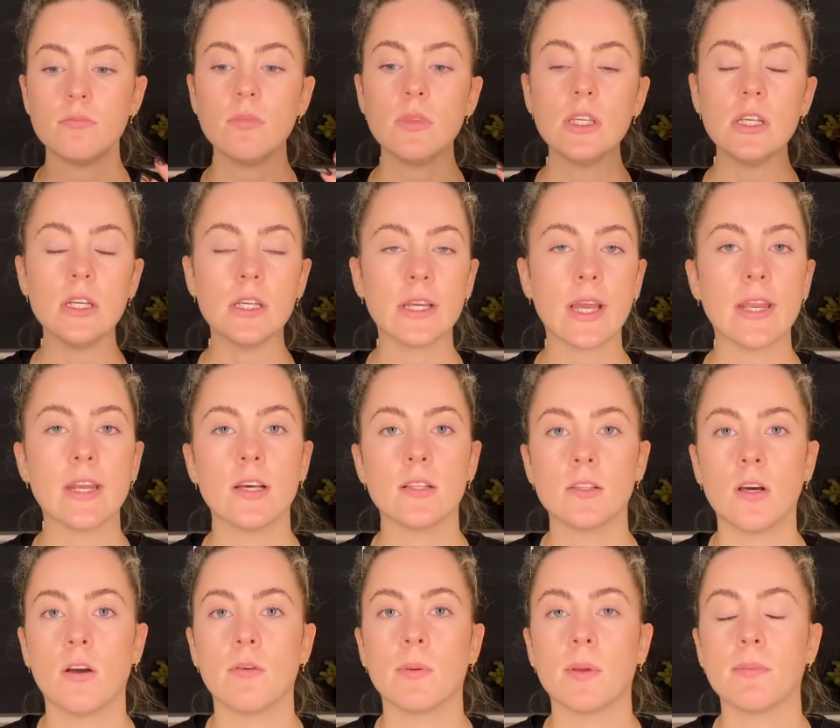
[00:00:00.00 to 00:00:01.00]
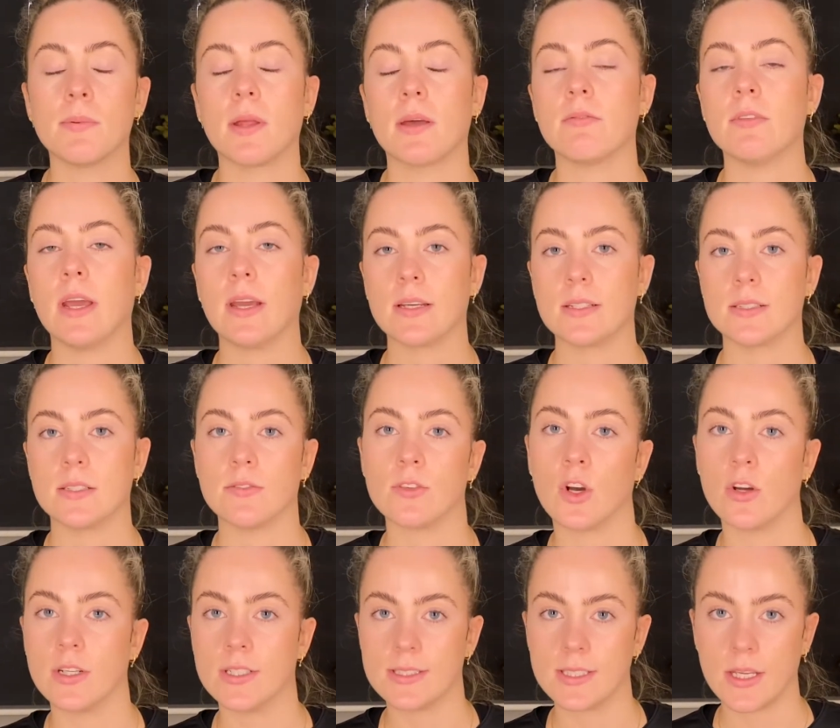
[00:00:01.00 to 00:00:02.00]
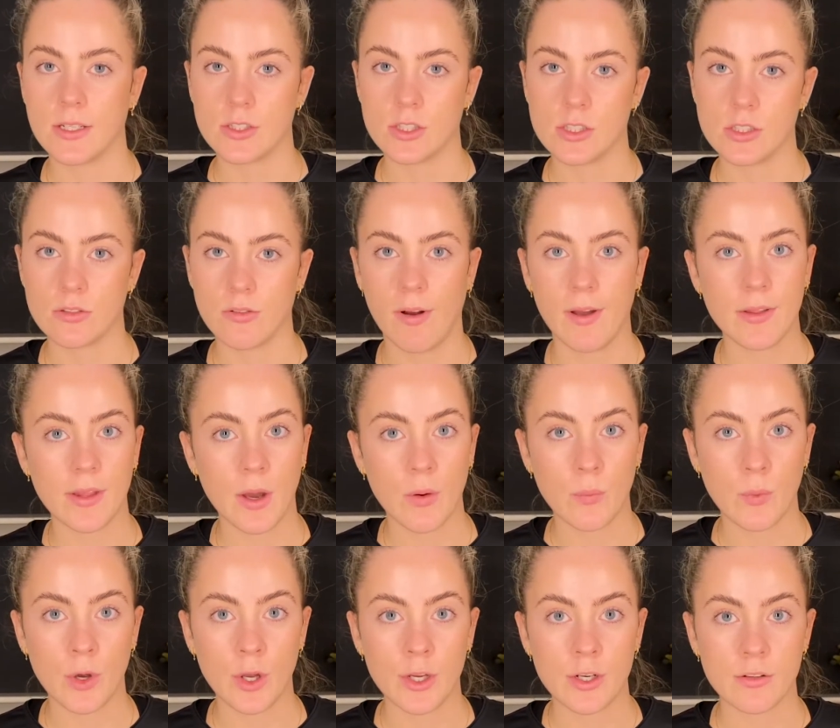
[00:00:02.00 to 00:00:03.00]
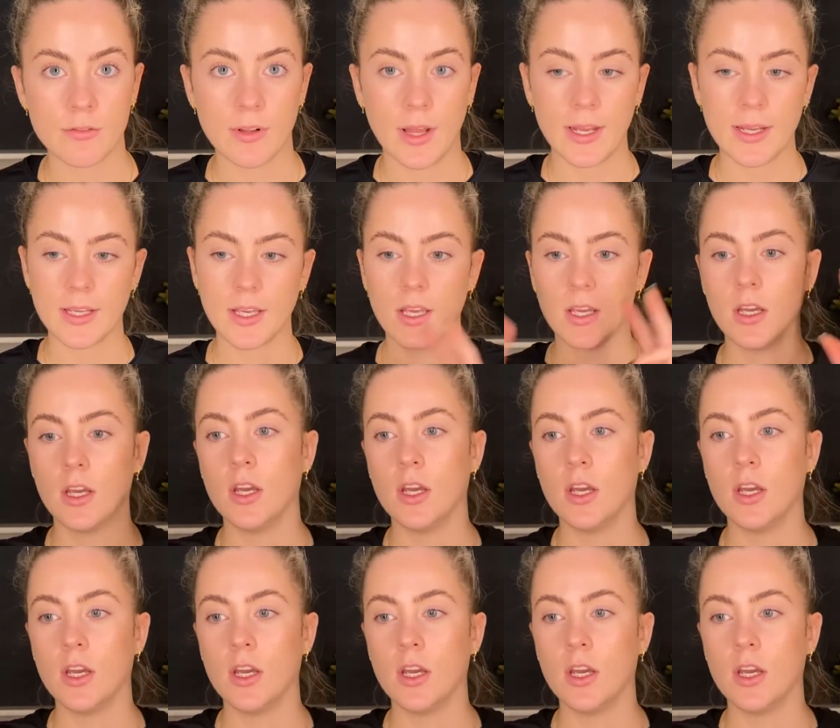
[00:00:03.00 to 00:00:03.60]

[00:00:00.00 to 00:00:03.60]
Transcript: again, a lot of people have negative connotations around that word of like